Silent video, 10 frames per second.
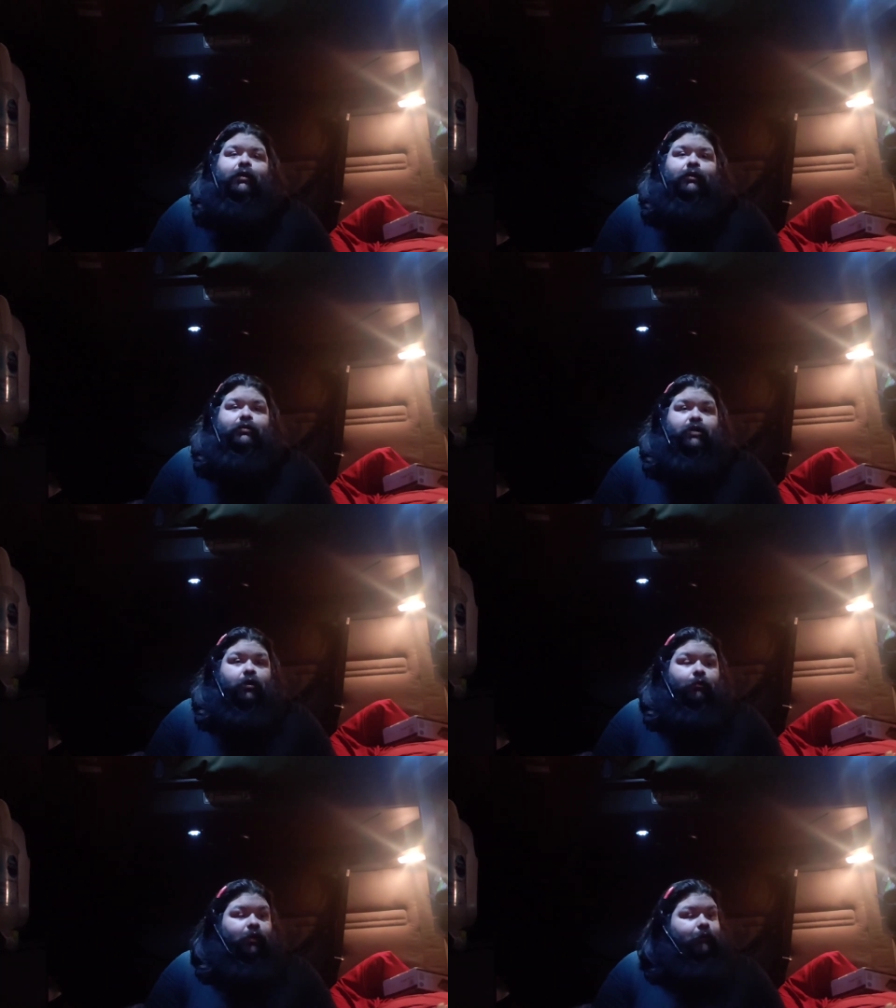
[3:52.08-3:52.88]

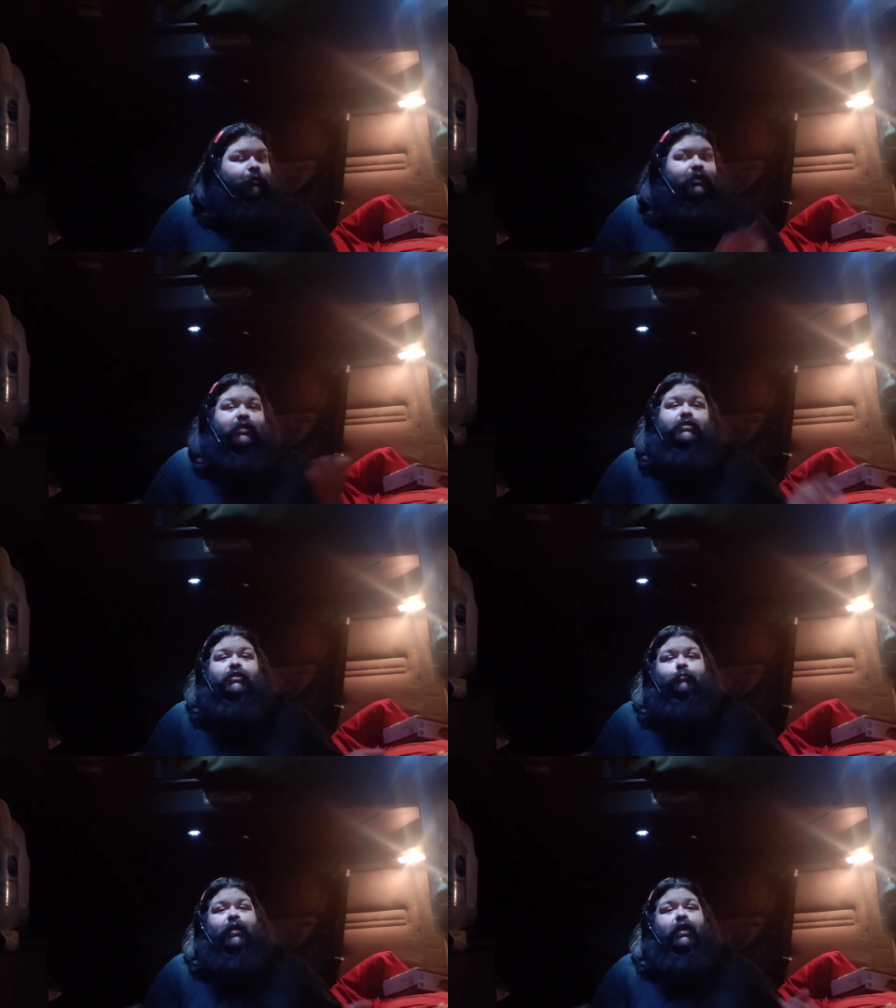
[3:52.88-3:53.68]
So we're going to put this in
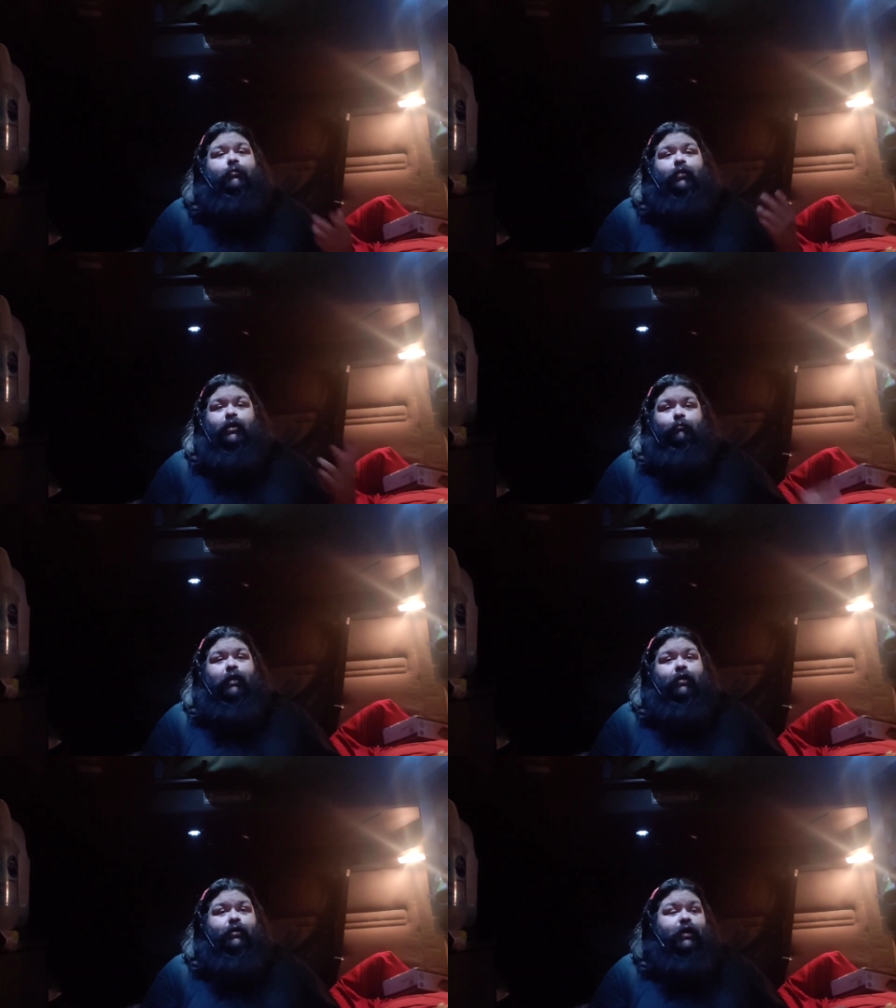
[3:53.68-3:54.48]
the pan. We're going to
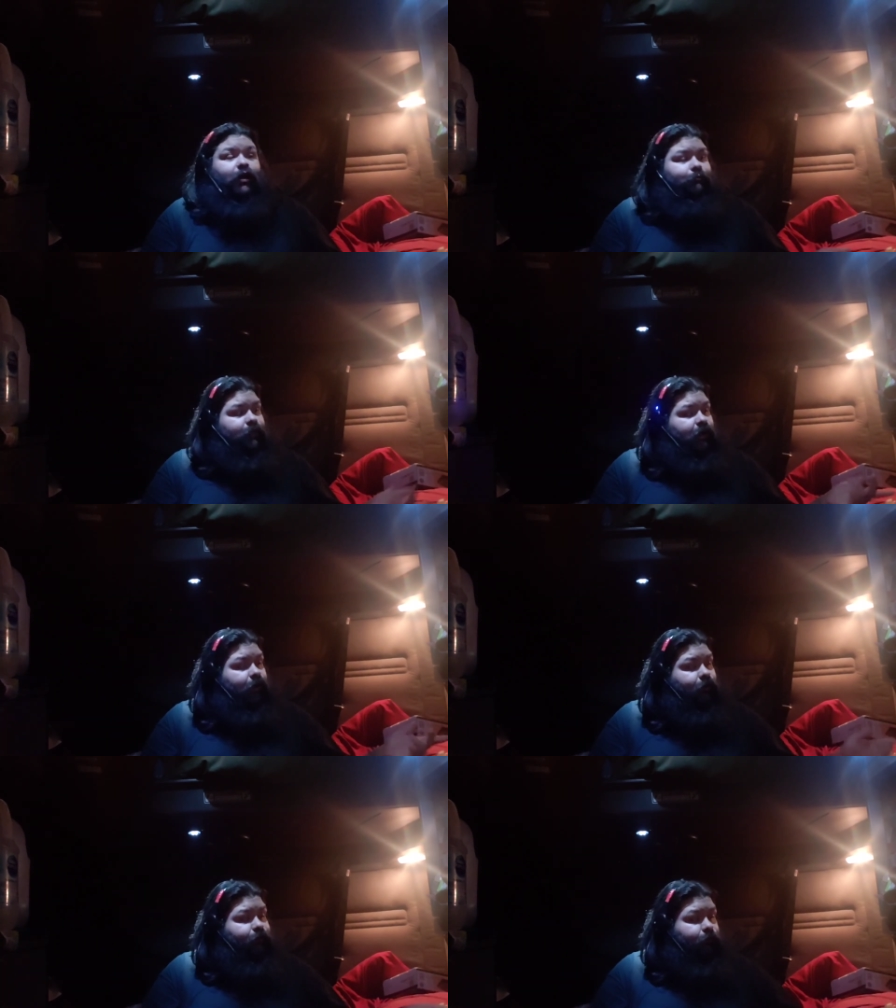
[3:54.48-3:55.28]
brown it up.
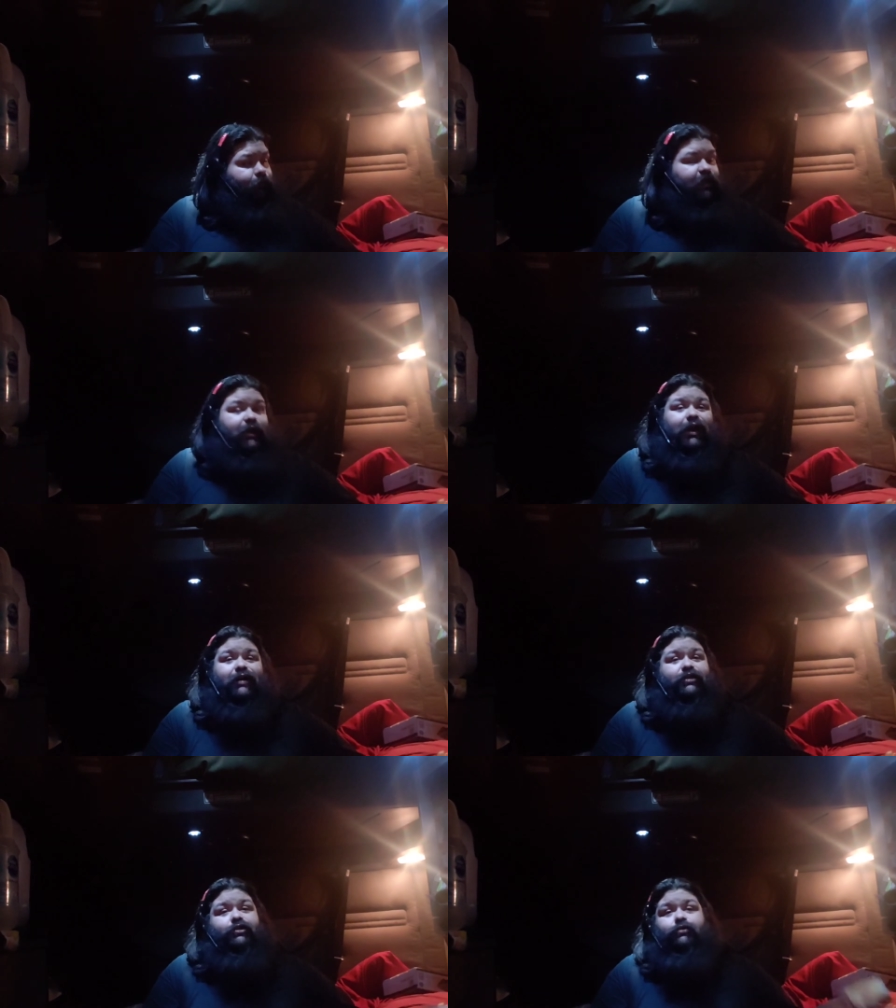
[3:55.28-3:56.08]
For me, I
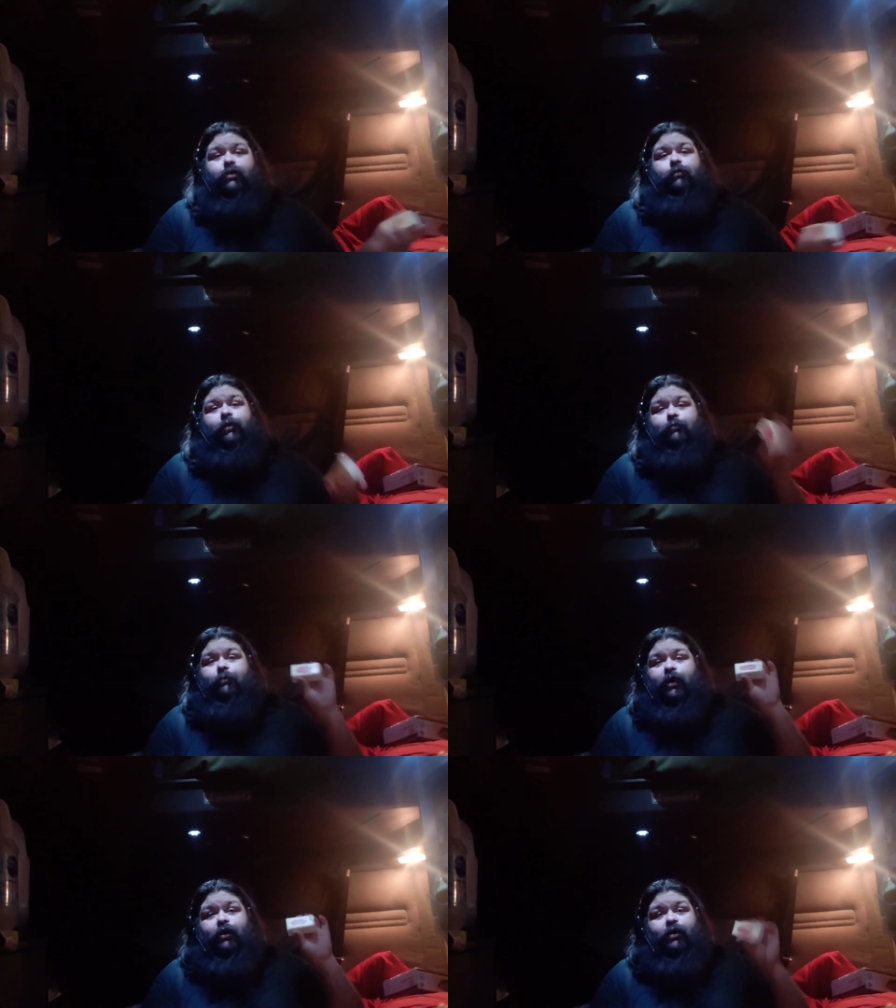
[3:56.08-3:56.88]
just use a little bit of
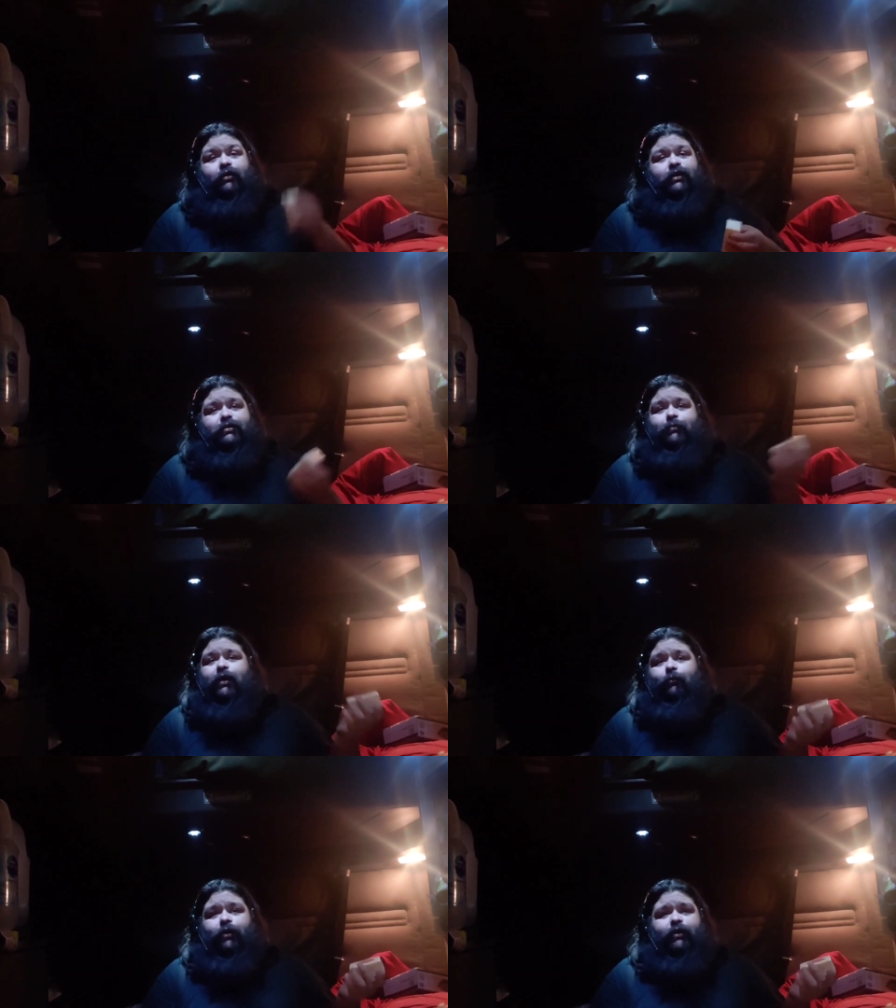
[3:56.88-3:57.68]
butter. Doesn't
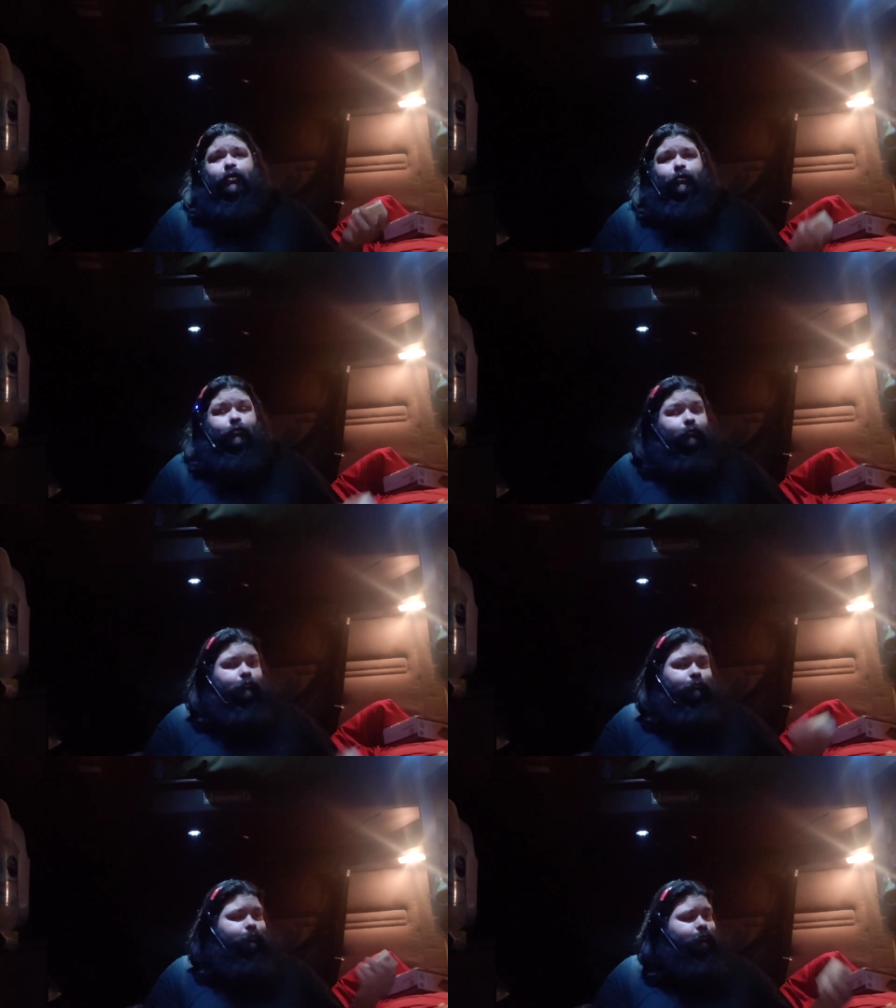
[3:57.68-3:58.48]
matter what you
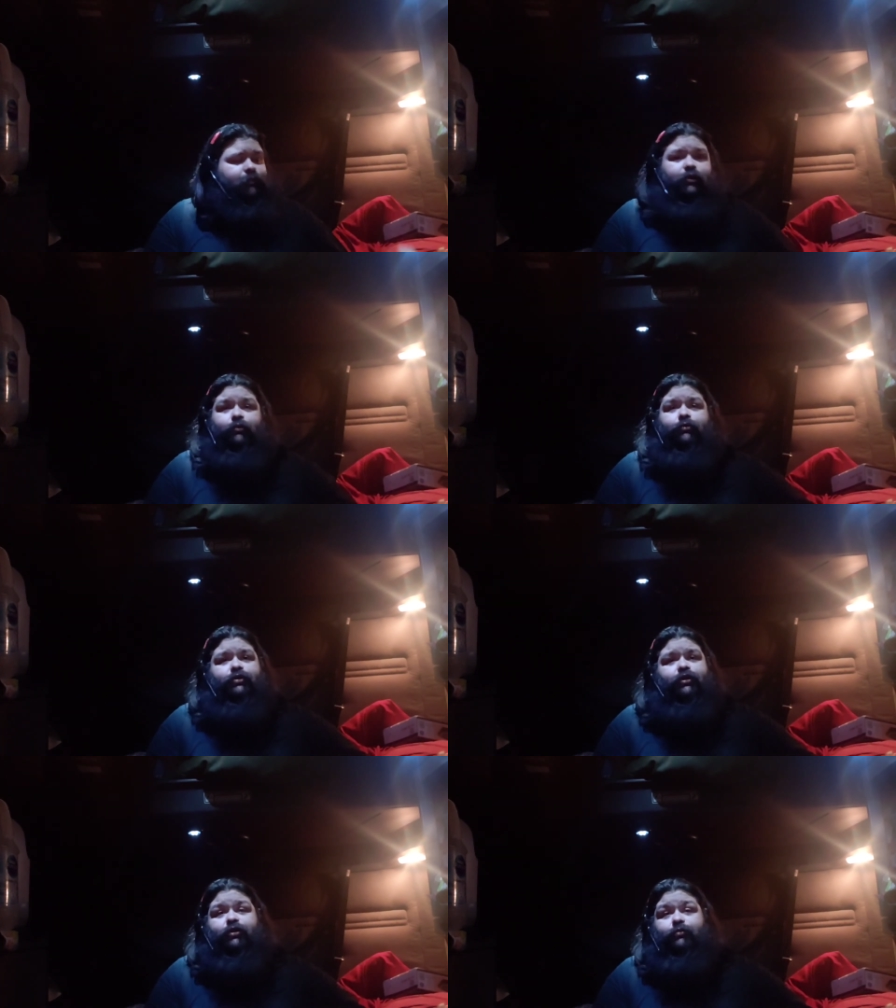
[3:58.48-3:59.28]
use.
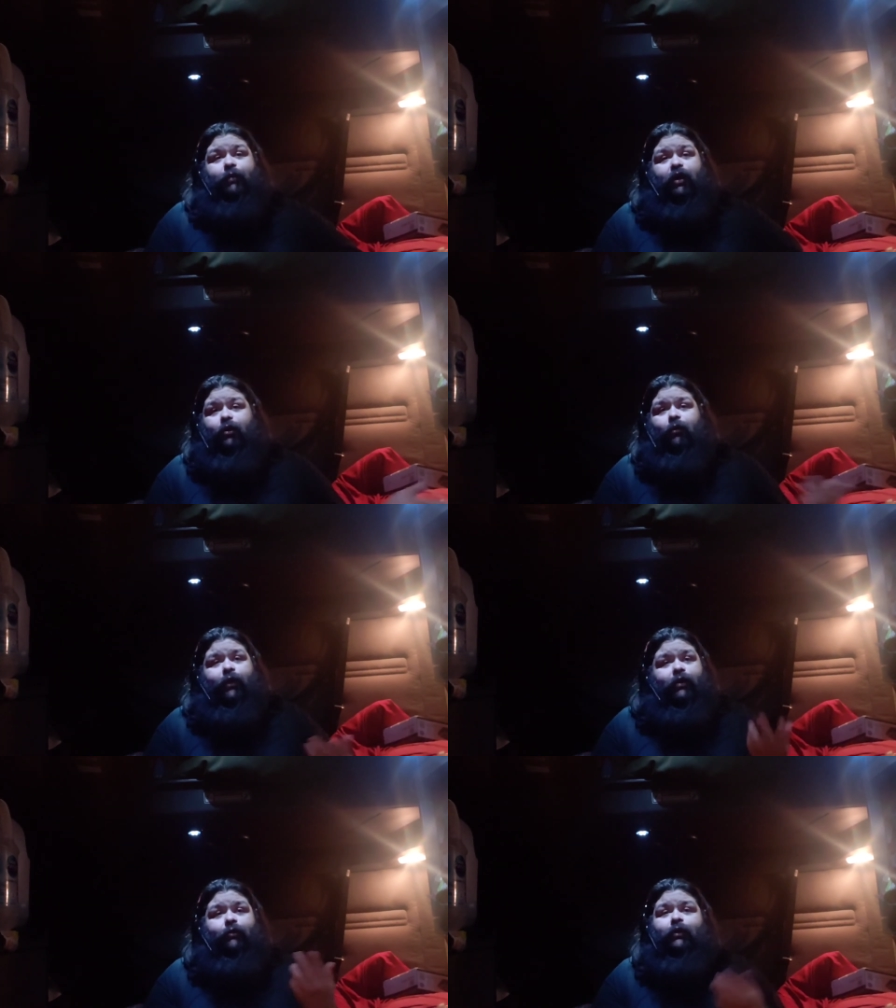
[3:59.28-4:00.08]
You can use butter or
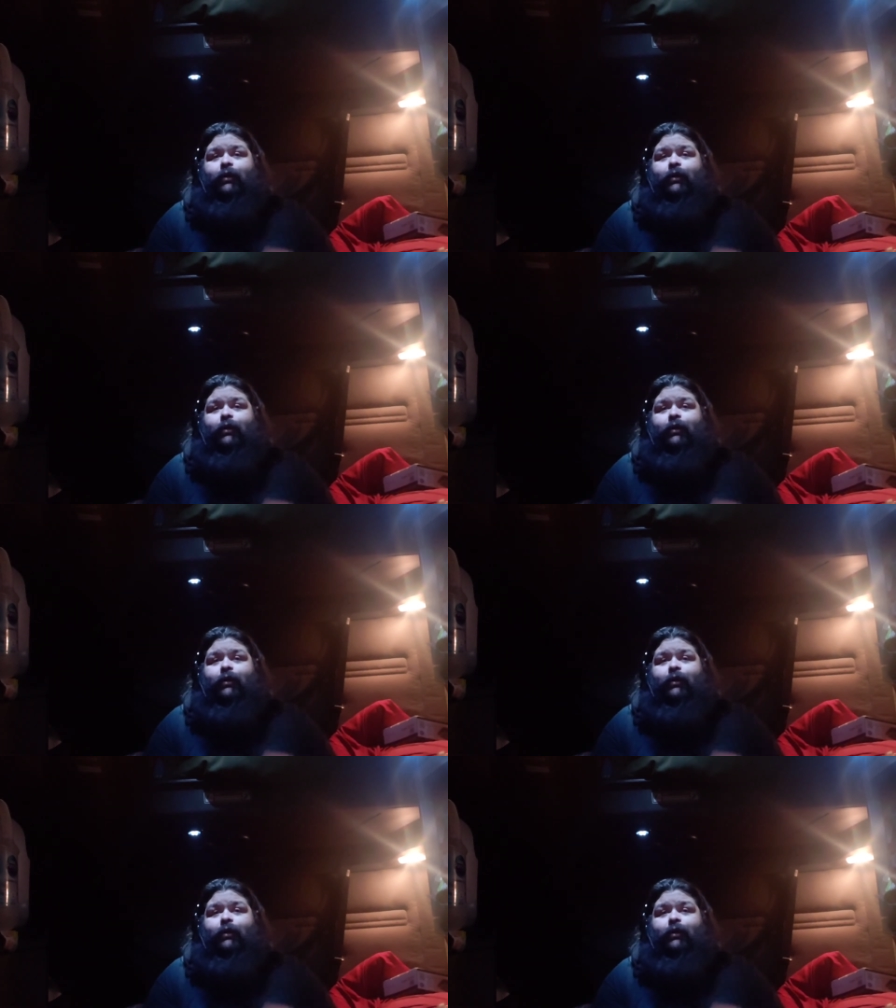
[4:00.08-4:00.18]
oil.